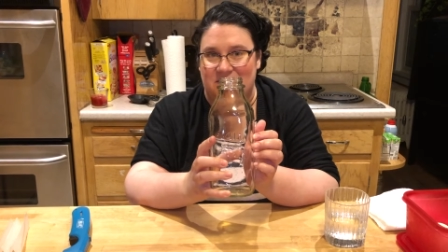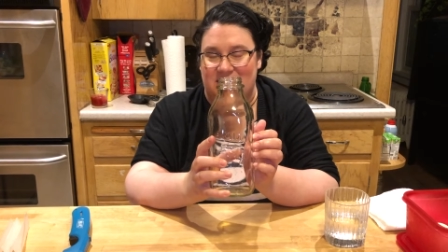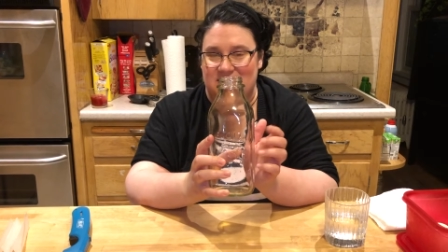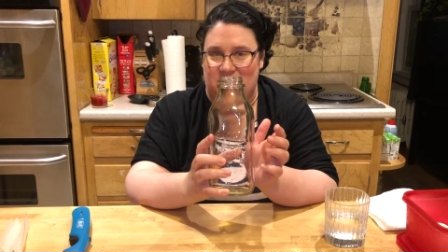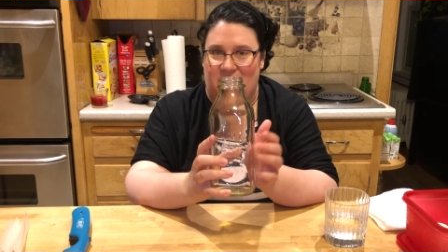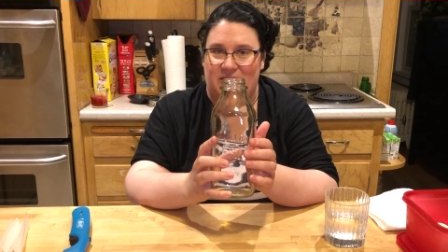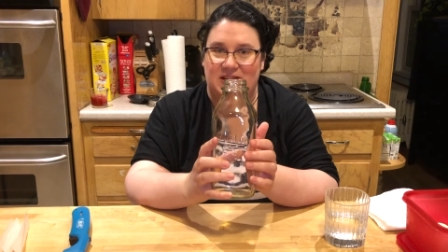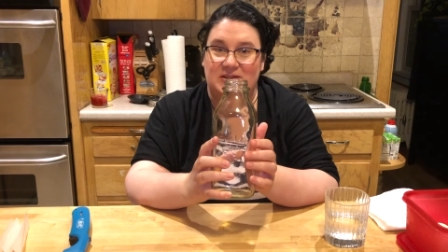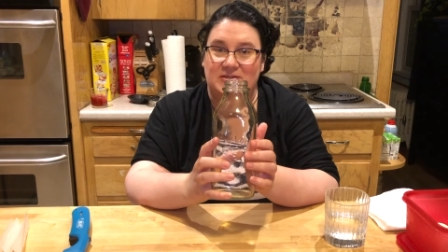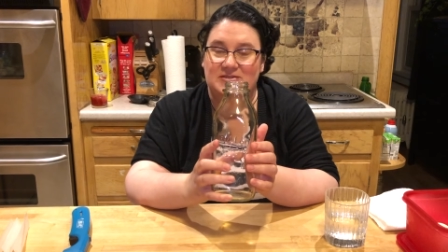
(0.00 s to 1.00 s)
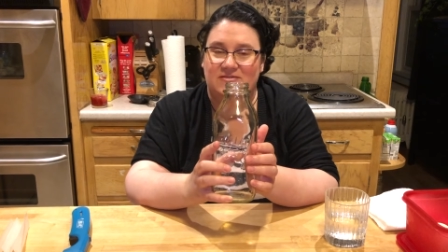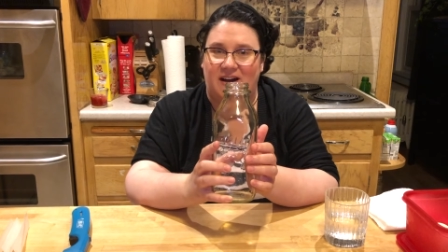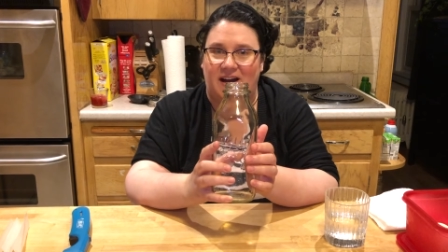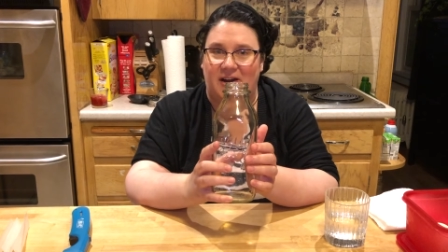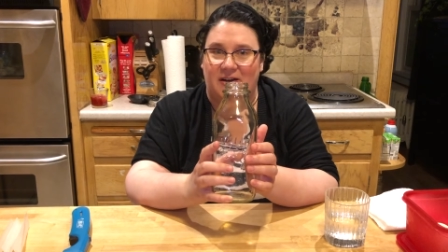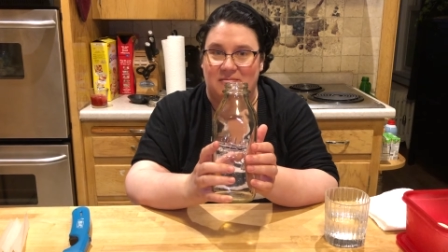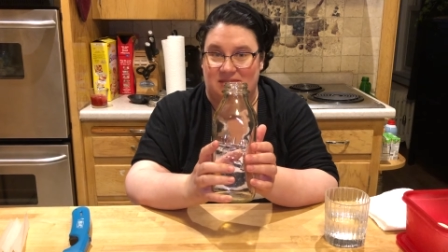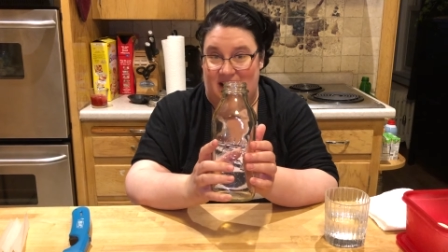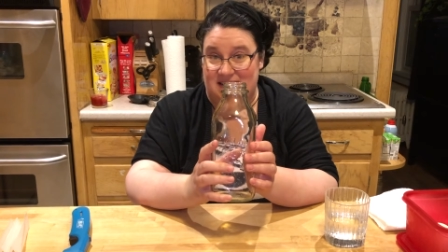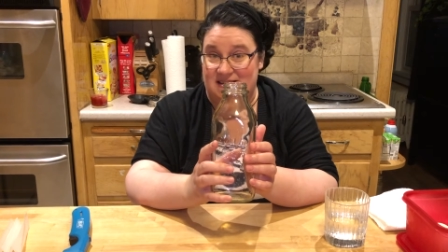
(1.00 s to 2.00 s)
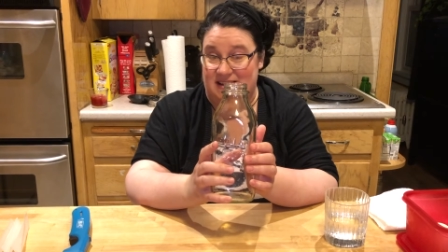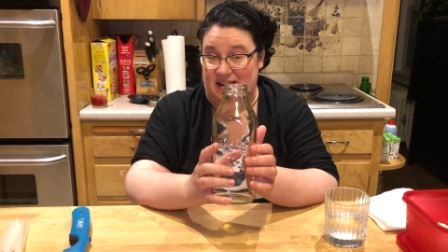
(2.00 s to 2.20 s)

because we are going to use fire and plastic can